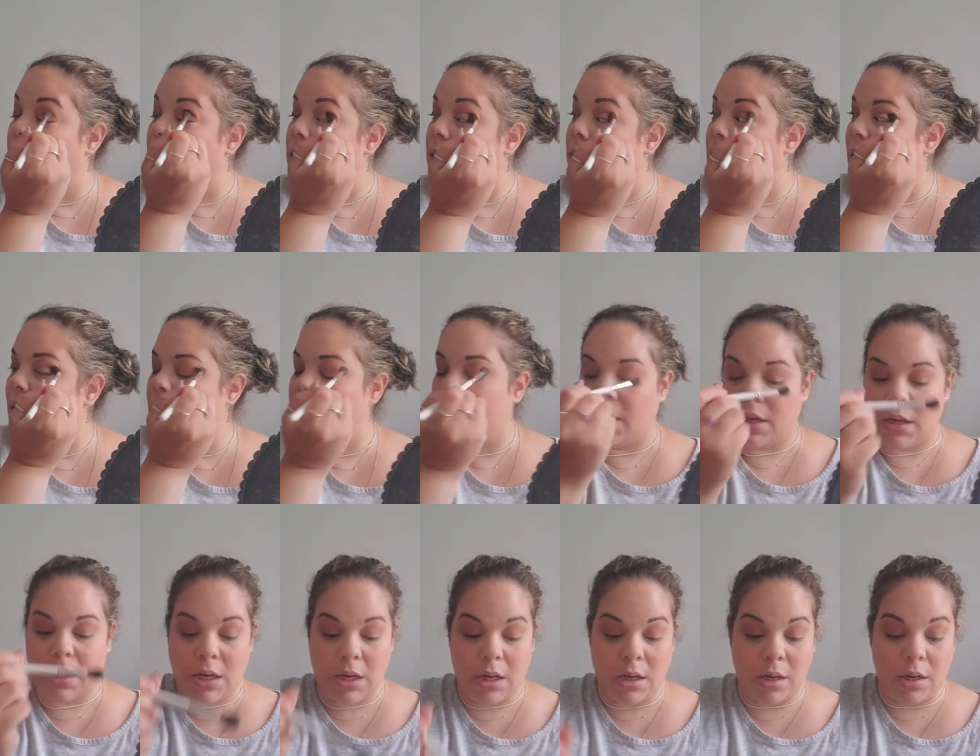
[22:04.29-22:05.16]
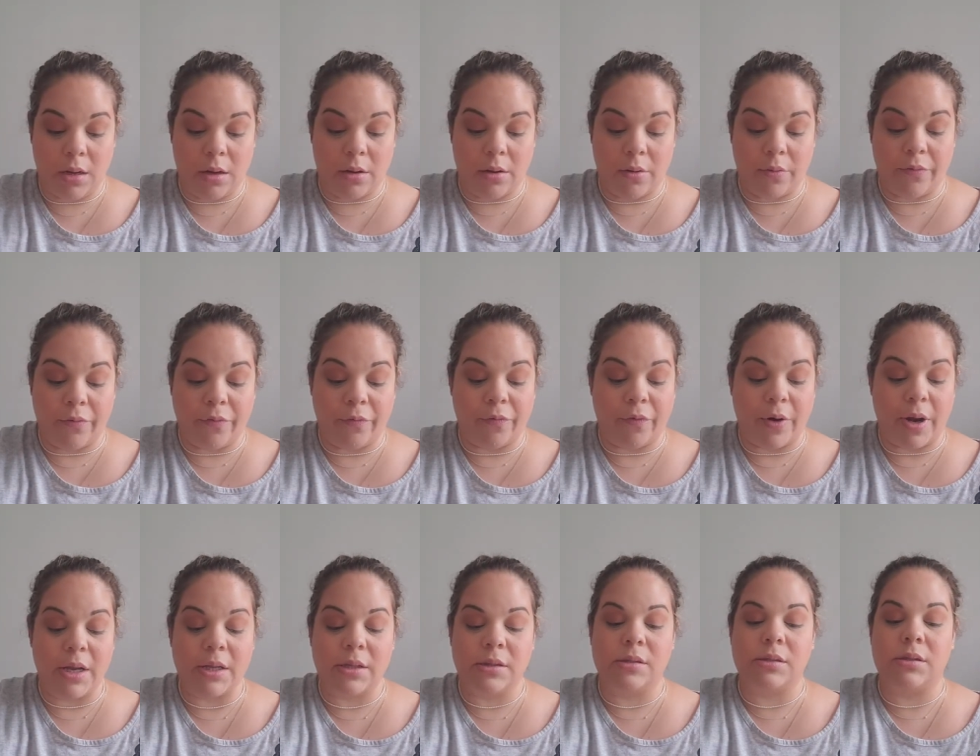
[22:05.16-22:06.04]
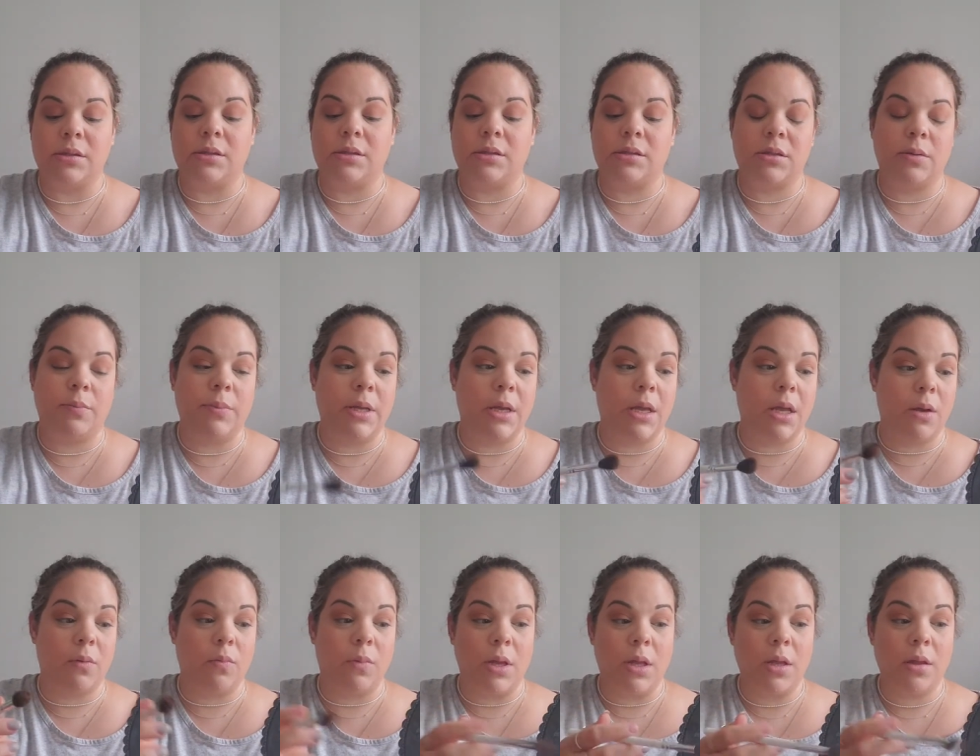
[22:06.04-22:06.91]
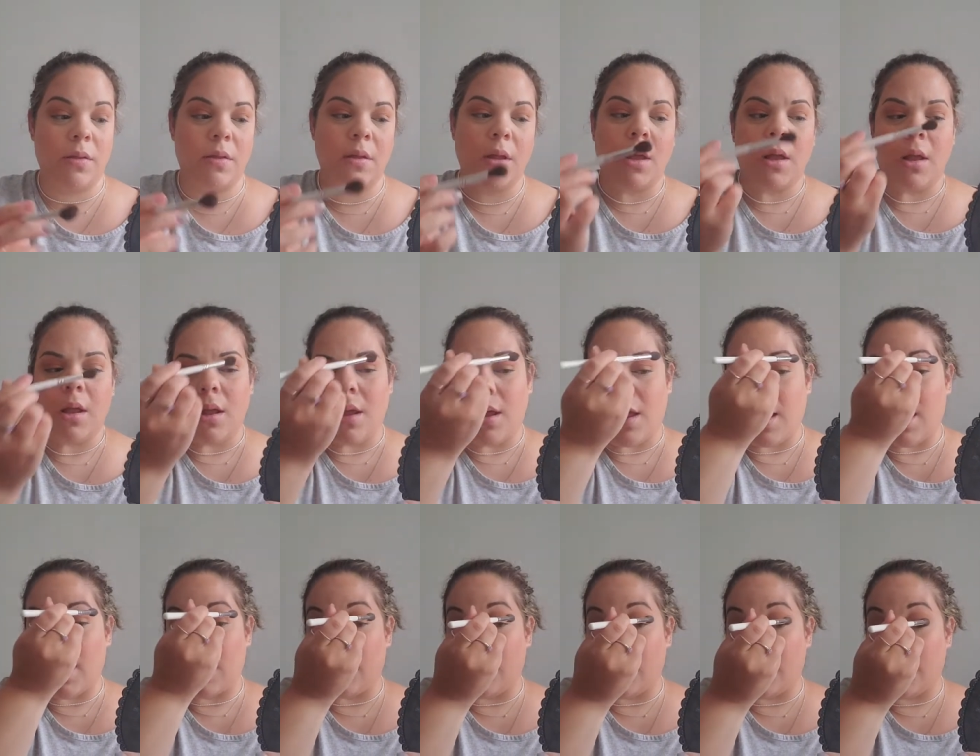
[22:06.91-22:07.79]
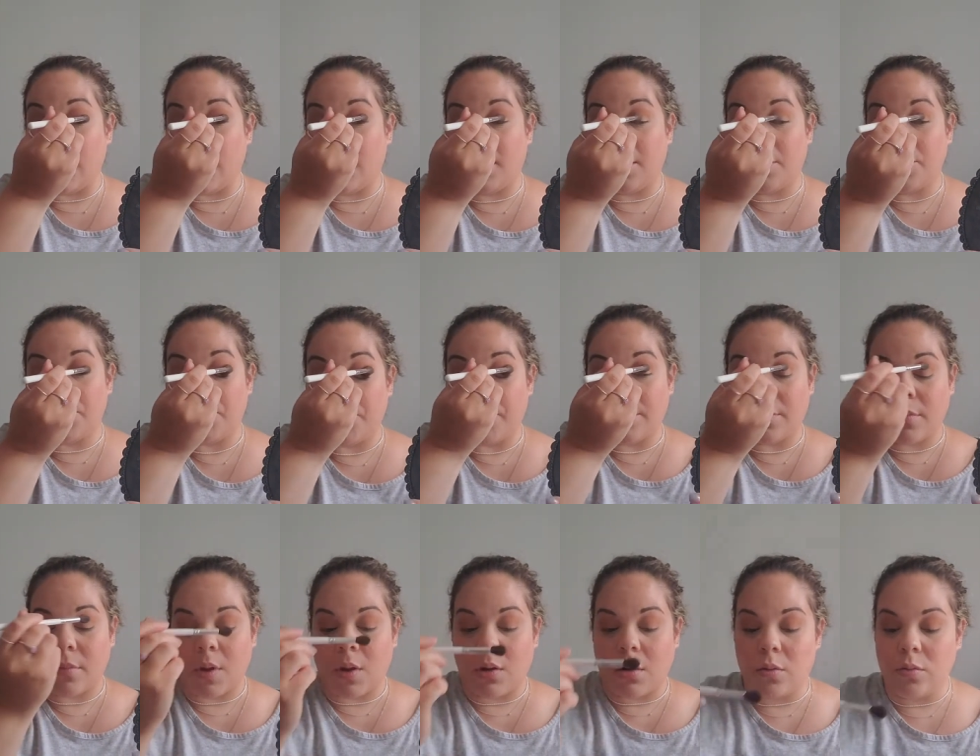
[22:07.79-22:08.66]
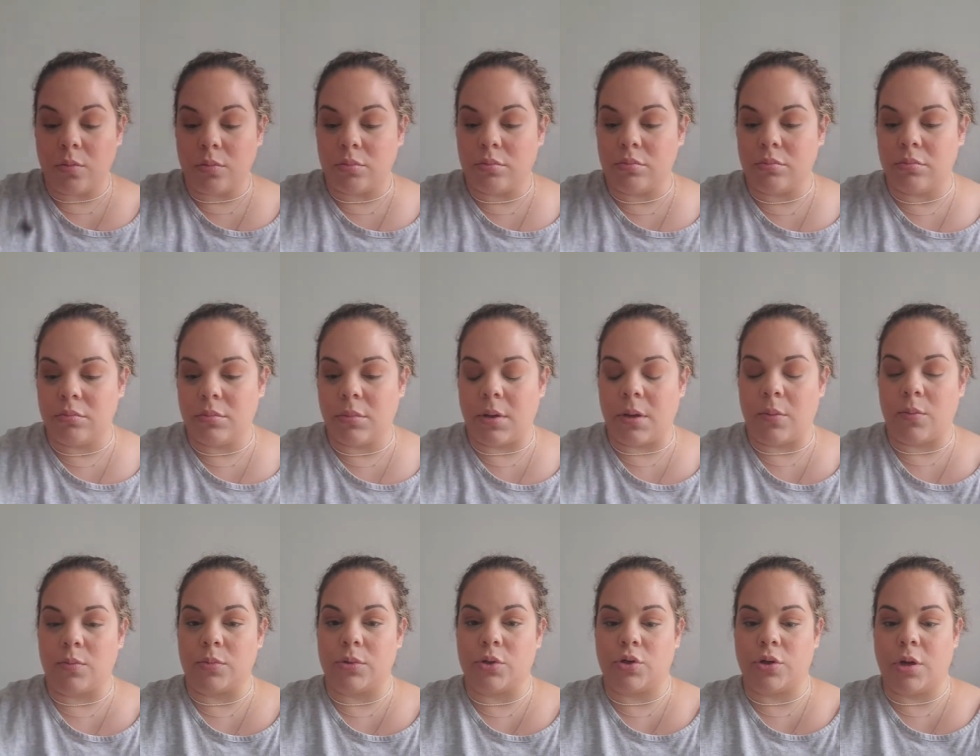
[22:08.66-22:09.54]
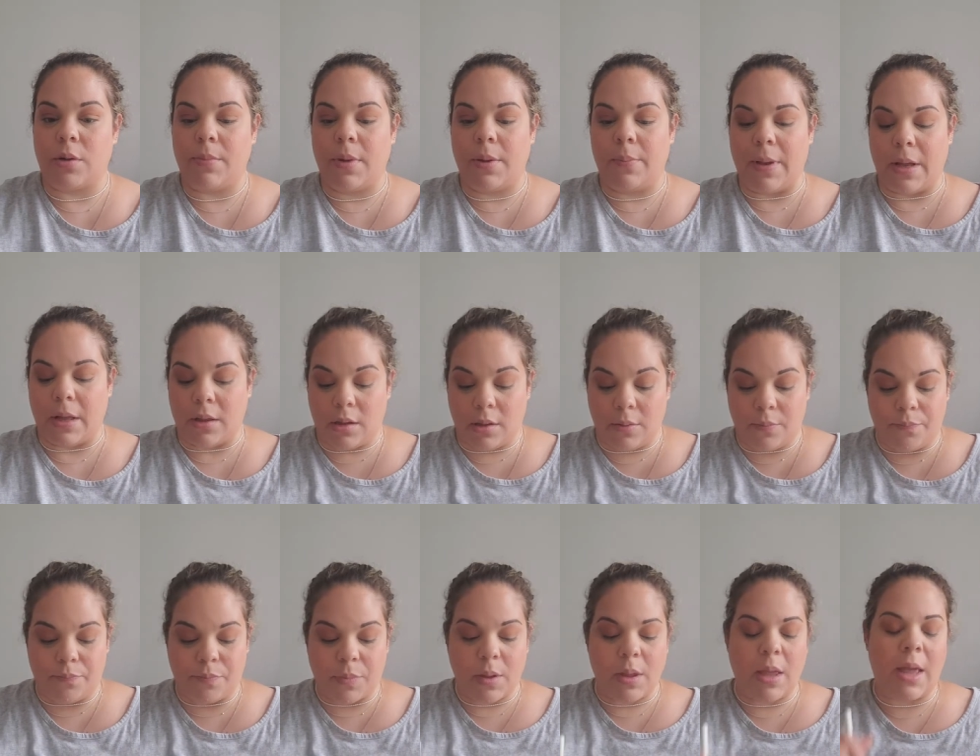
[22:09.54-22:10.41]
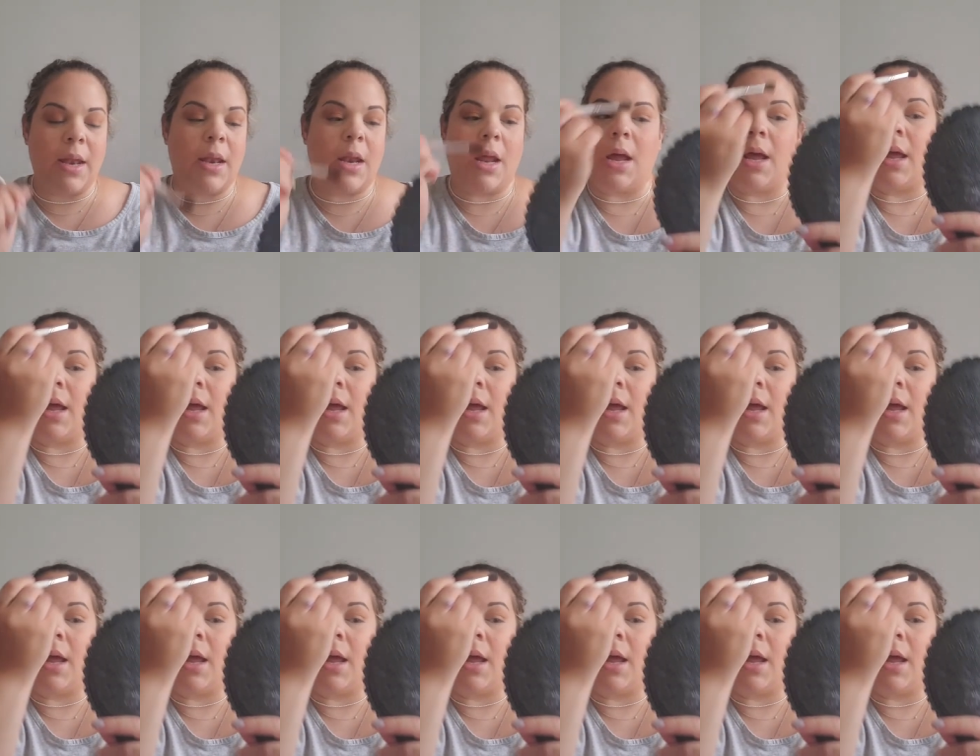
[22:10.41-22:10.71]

that many friends to begin with. And, like, oh, I just dropped my palette. And